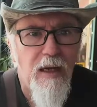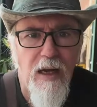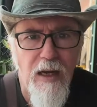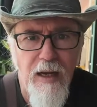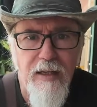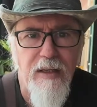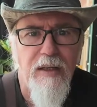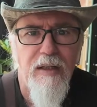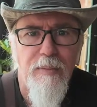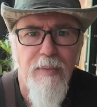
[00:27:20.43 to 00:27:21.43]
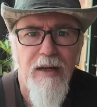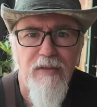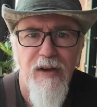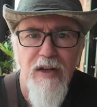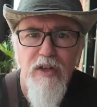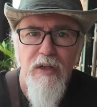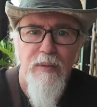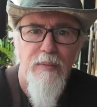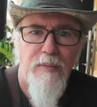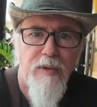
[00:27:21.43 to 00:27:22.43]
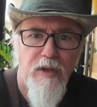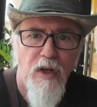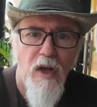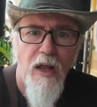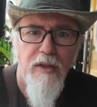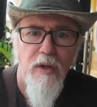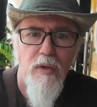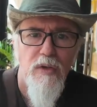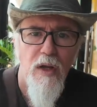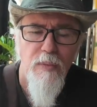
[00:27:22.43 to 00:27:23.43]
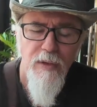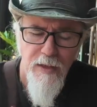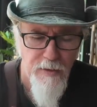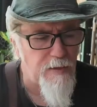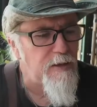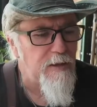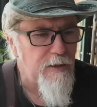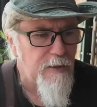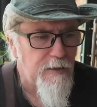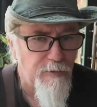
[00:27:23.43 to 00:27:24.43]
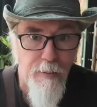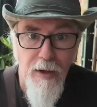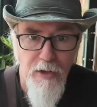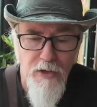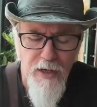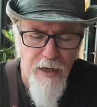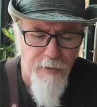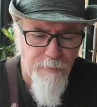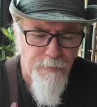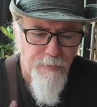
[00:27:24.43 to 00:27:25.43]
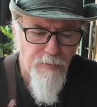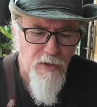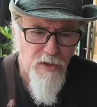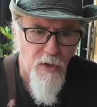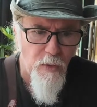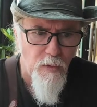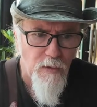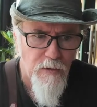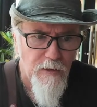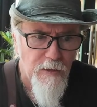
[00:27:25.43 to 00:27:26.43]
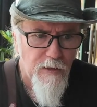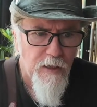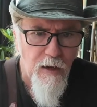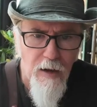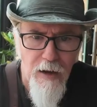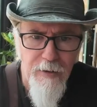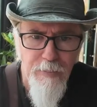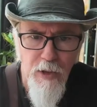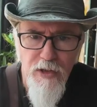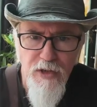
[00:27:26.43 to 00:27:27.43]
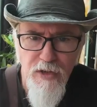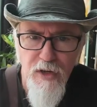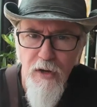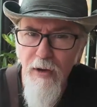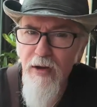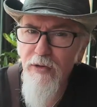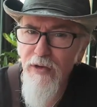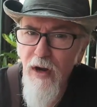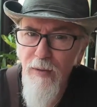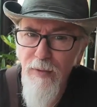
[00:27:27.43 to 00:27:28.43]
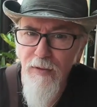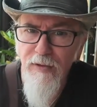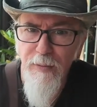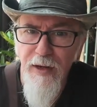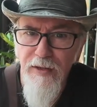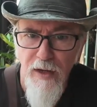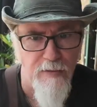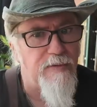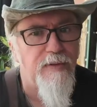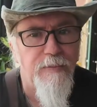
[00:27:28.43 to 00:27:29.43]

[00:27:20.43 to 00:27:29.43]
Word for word: Uh, and manufacturing them, there's a lot that goes on with it, from my understanding. So I purchased the Creator's Combo for myself.